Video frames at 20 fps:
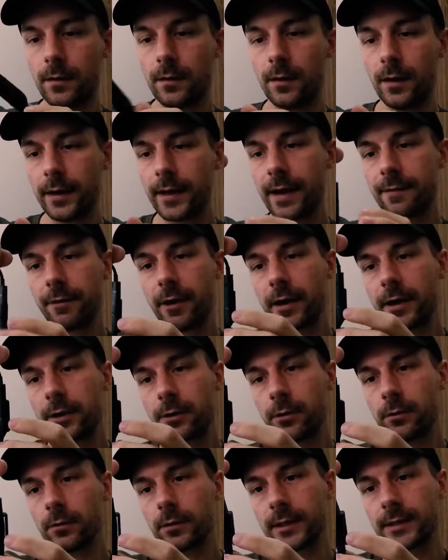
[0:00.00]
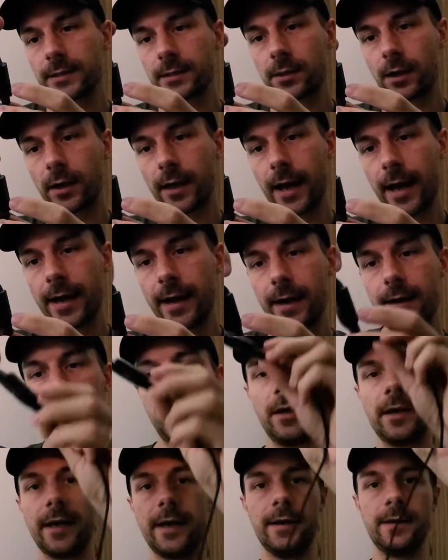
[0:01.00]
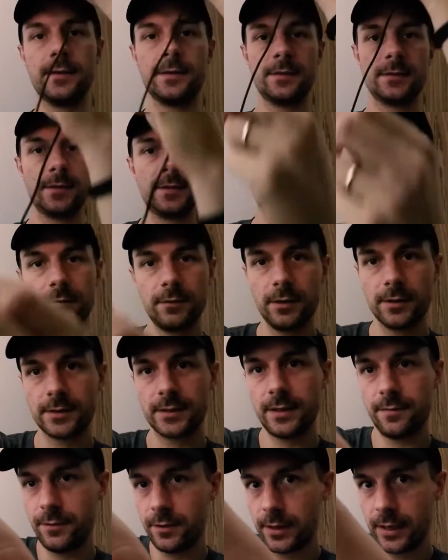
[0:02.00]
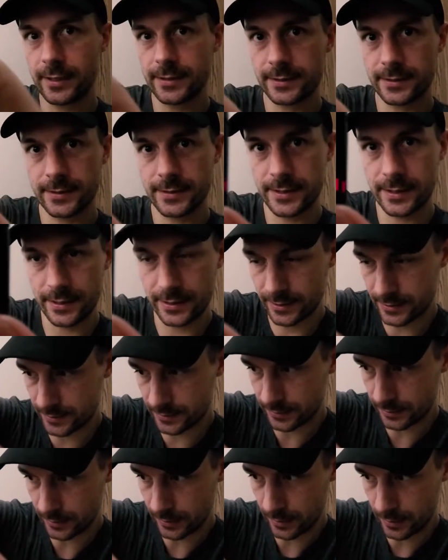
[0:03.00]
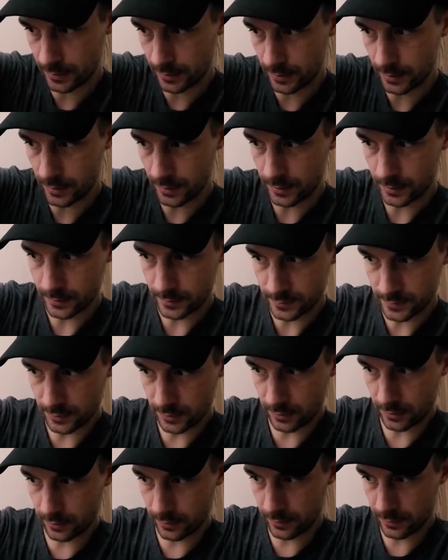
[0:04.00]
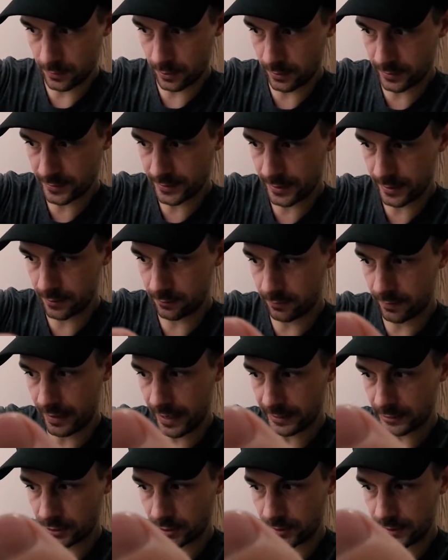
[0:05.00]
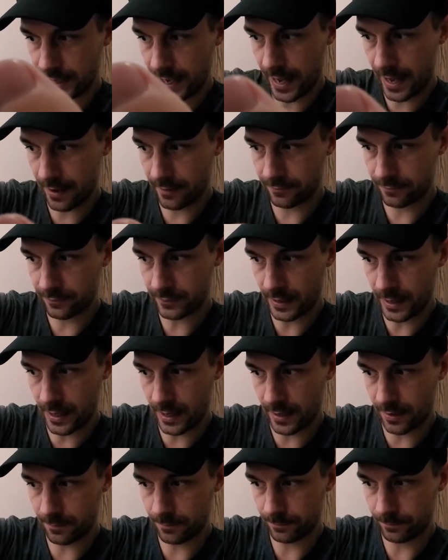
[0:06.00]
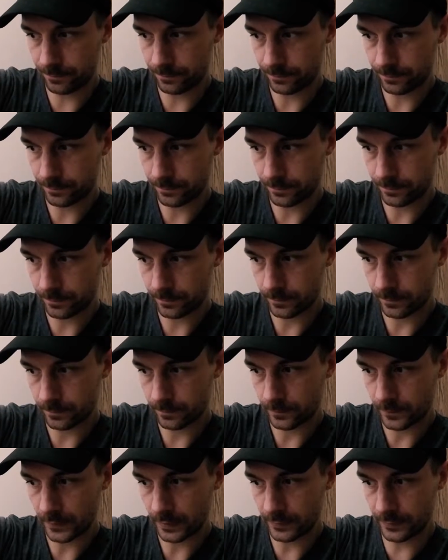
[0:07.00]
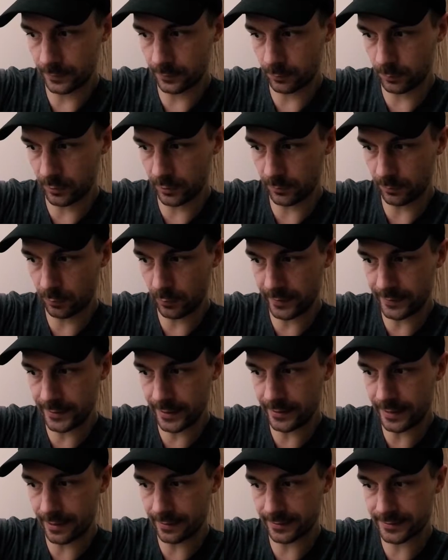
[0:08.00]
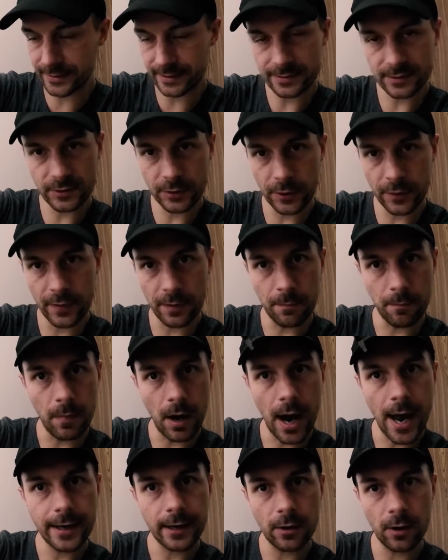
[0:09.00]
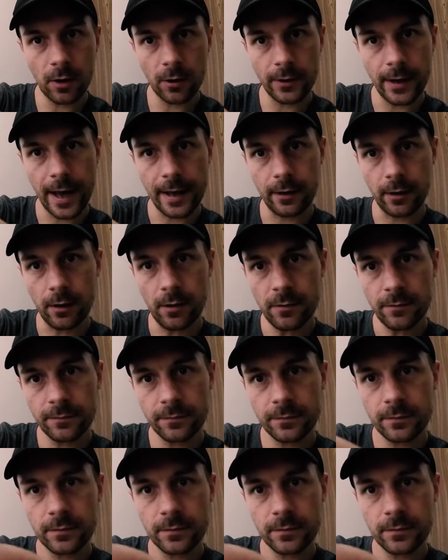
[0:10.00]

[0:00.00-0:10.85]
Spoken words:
Okay, very cool. It's got a, okay, so let's have a look, see if you guys can see this. So you notice here that we actually have little bullet point there that lets us turn the mic on and off.